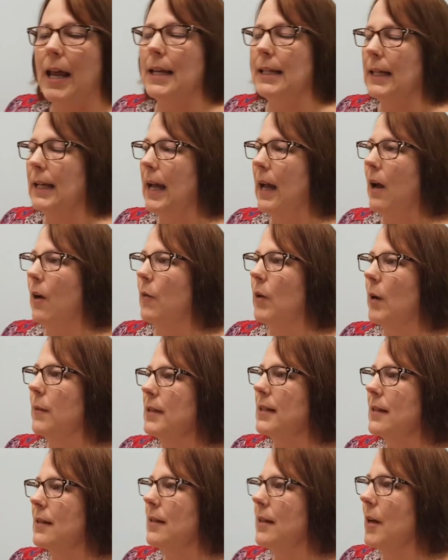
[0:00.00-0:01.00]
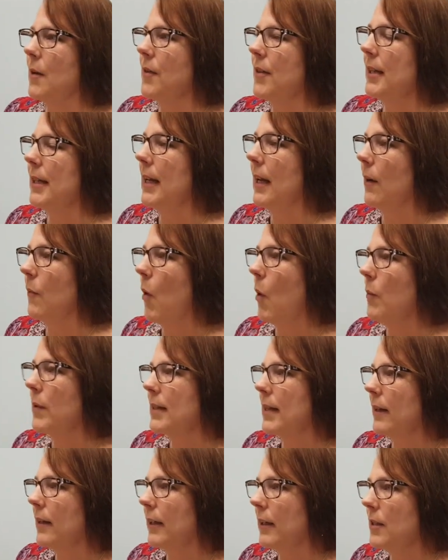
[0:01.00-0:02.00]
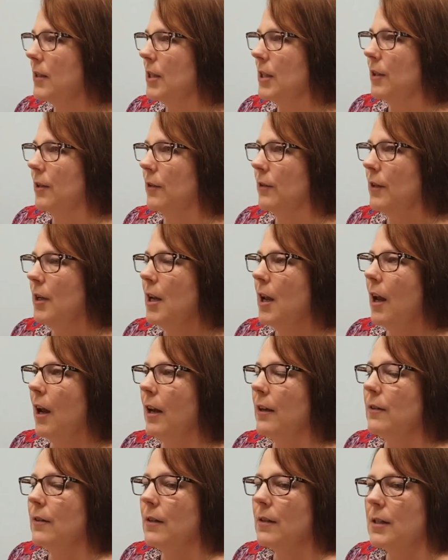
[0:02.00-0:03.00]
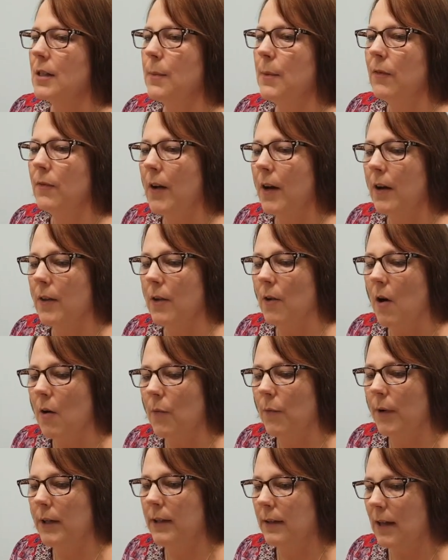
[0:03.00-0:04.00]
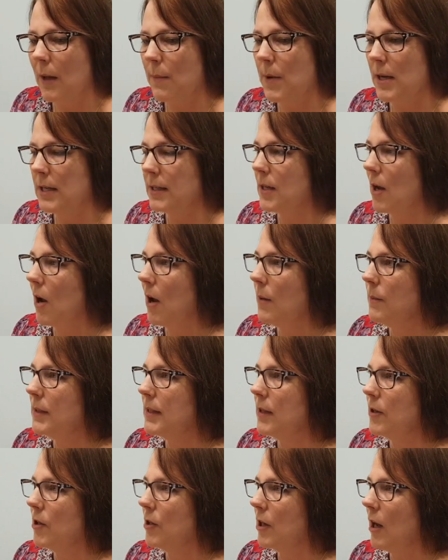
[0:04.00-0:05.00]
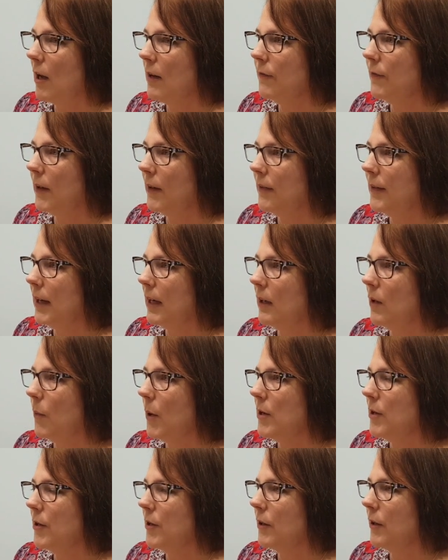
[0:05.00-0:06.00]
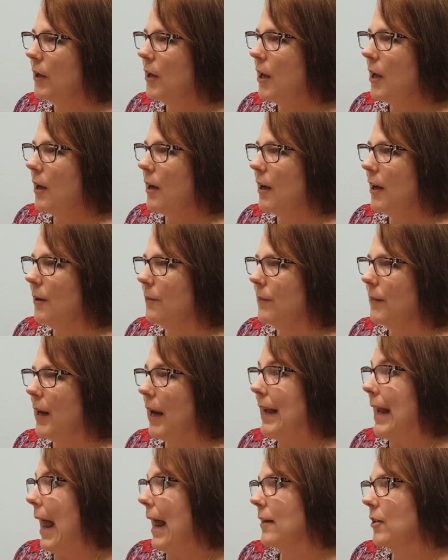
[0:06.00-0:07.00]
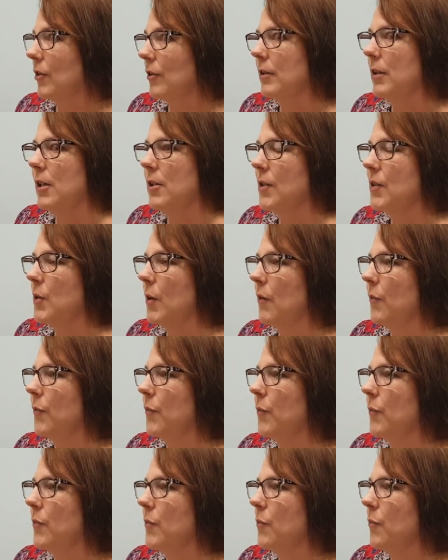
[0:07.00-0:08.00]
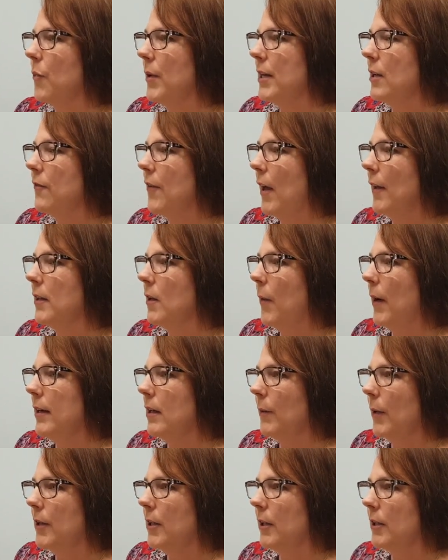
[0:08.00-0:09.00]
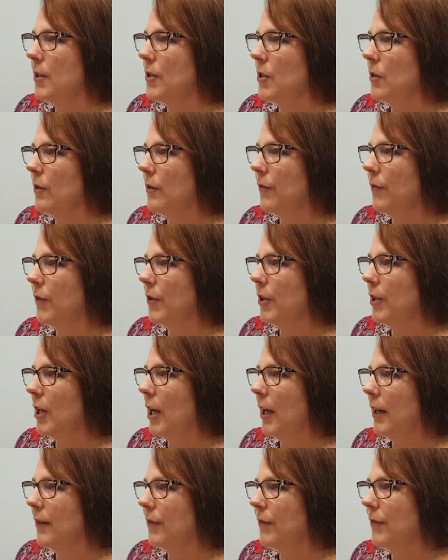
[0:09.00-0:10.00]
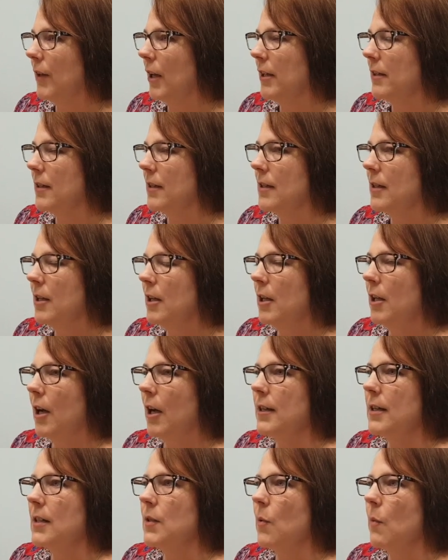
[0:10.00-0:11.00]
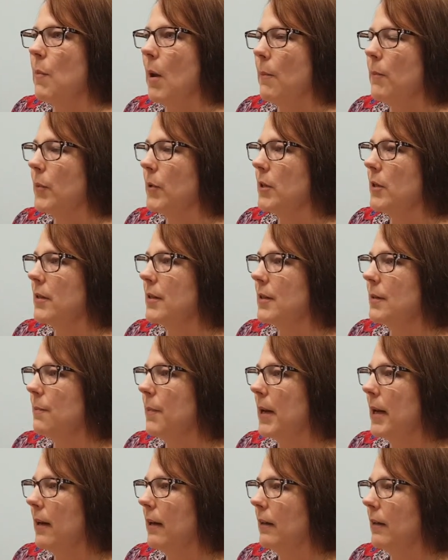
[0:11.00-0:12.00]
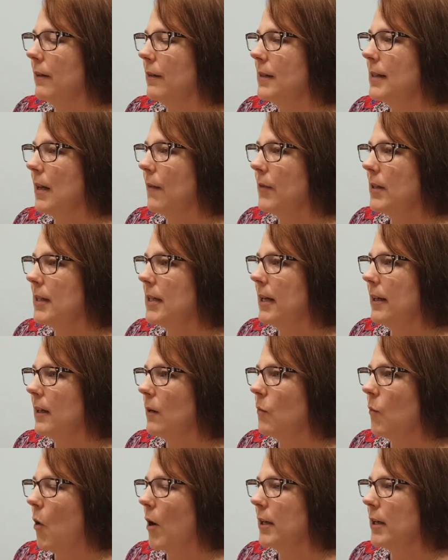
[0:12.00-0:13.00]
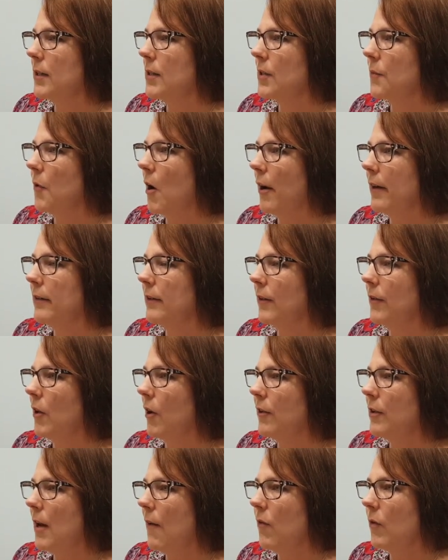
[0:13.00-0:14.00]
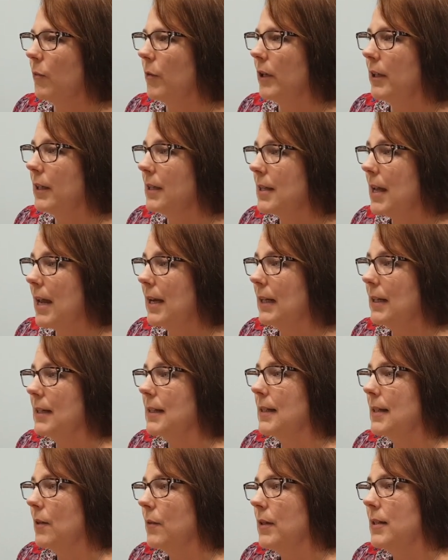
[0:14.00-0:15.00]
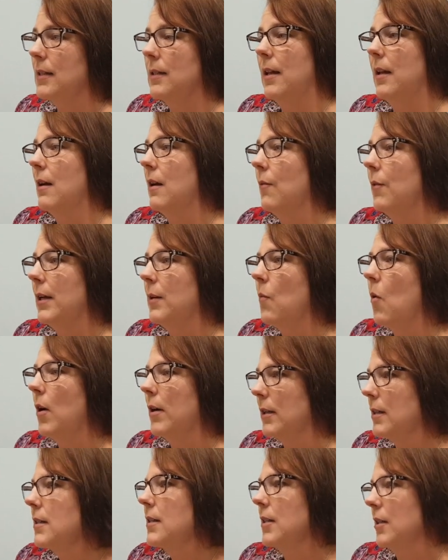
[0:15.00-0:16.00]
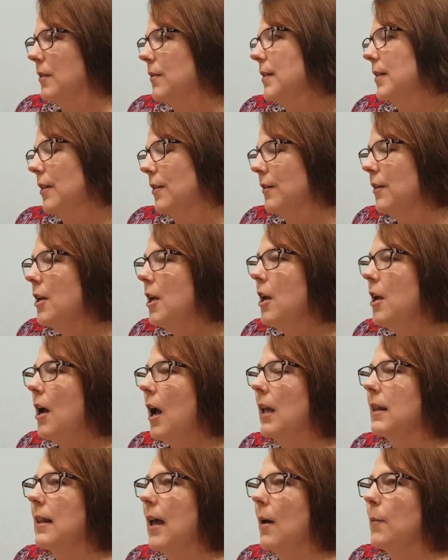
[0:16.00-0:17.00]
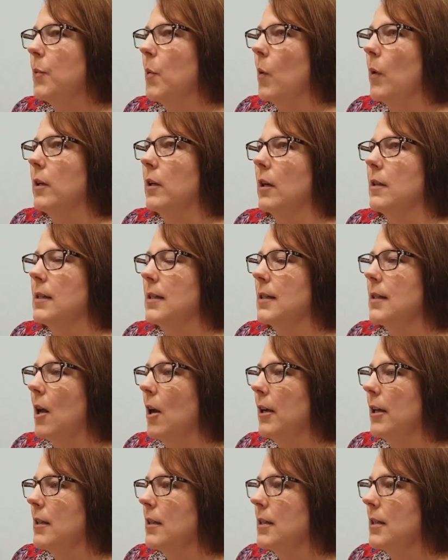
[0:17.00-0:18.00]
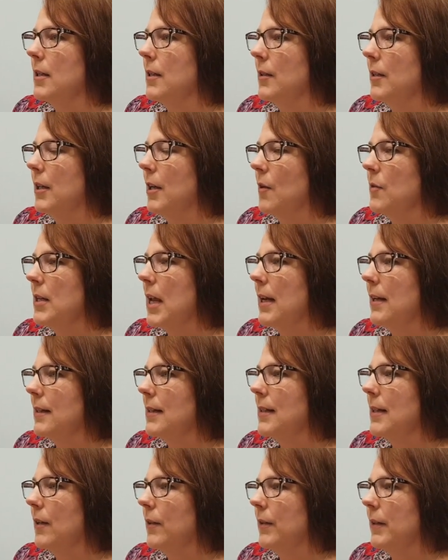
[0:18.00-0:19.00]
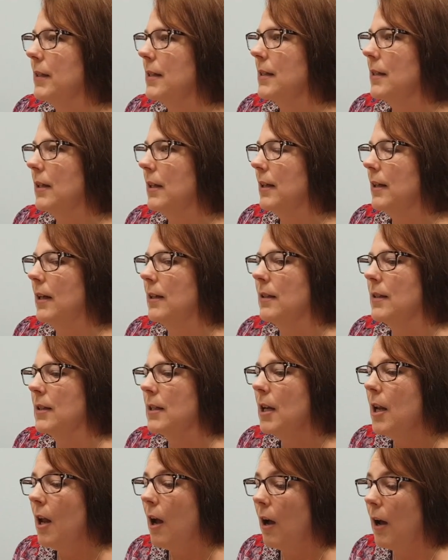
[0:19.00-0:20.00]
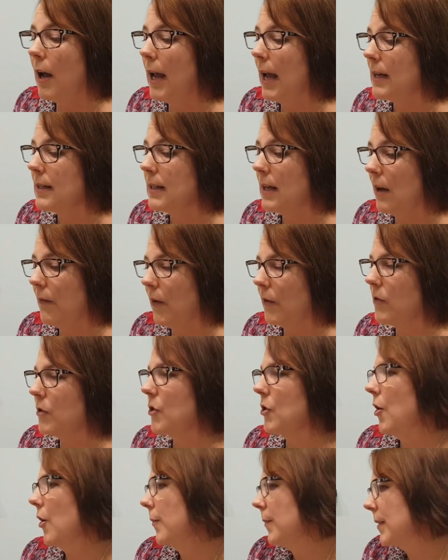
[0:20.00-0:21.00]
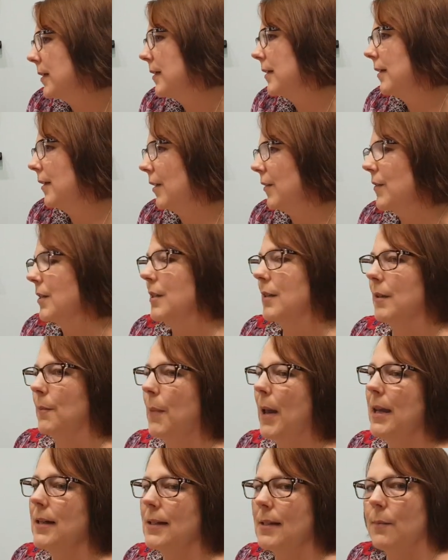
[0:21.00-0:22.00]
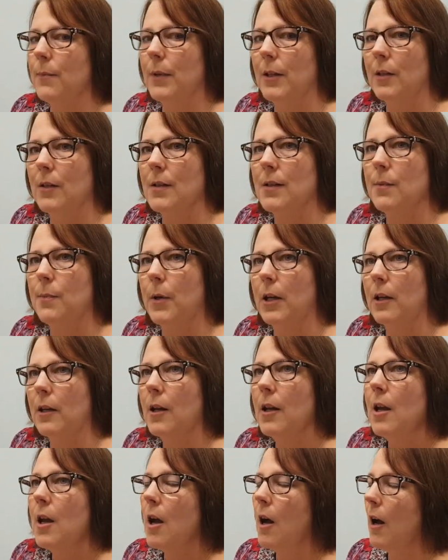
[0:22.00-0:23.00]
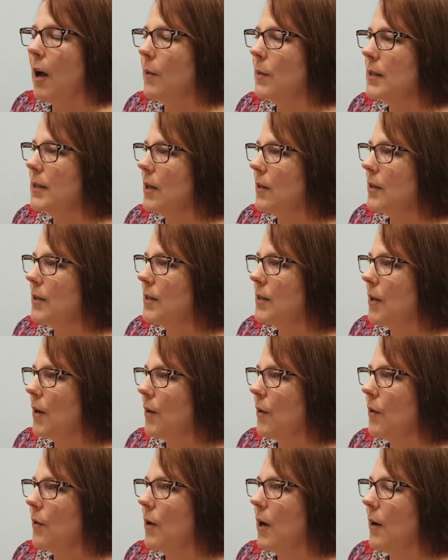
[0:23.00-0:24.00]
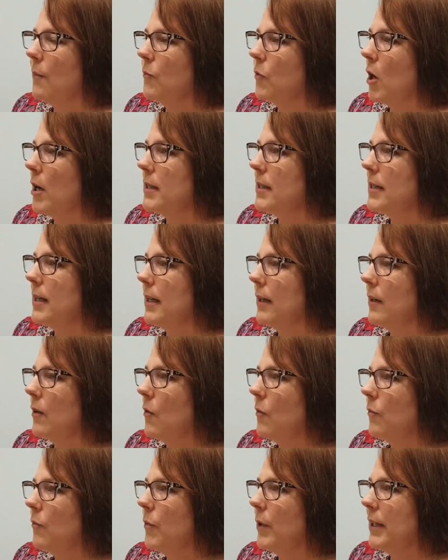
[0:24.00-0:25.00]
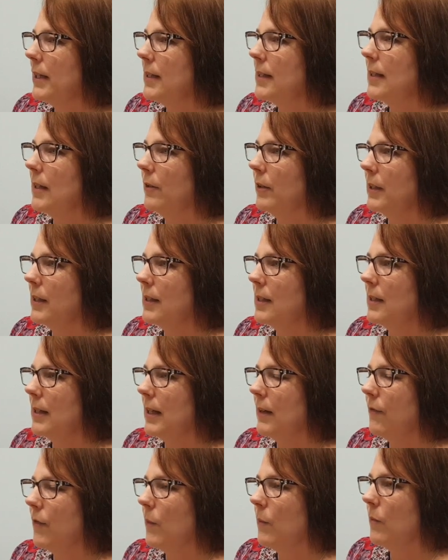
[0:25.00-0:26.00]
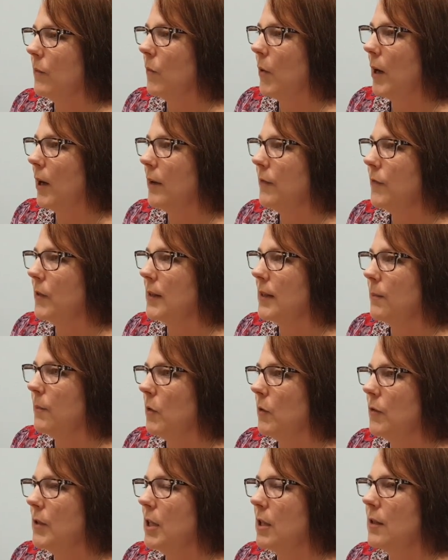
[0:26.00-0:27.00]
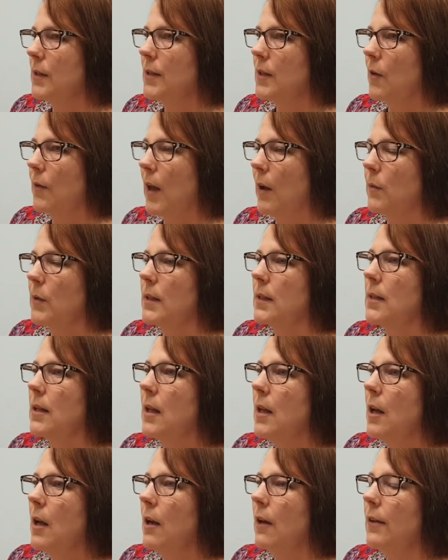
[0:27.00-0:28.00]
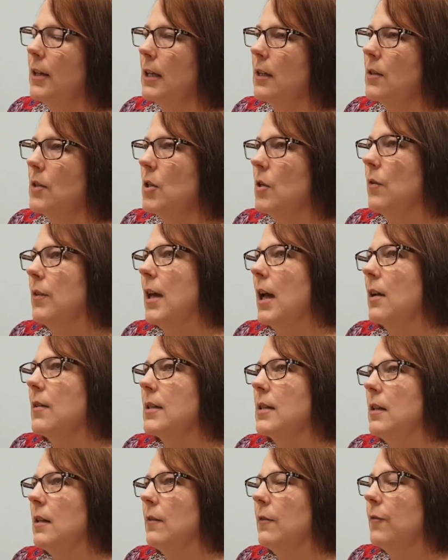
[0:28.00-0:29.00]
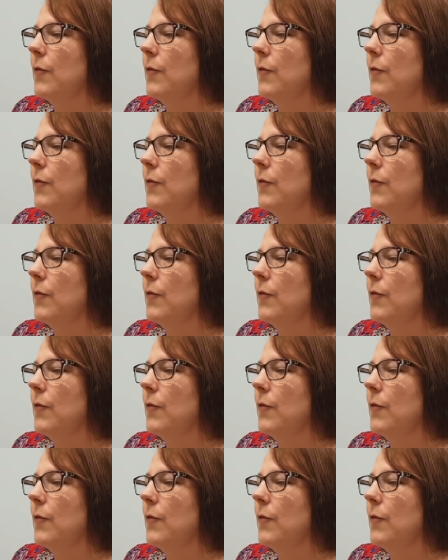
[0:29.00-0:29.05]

Anyhow, and I was, you know, thinking, what was I going to do? And to be fair, there aren't really that many times in your life, I think, when you're um, an adult and you're sort of re-evaluating what you're going to do for your life. And I just remembered being 17 wanting to write, and I thought I'd never really taken it seriously, and I really wanted to. So at that point, I decided to you know take it seriously, and I had to have other jobs, you know, to pay some bills. But I was also um, writing really seriously from when I first moved here, so that was I think 2004.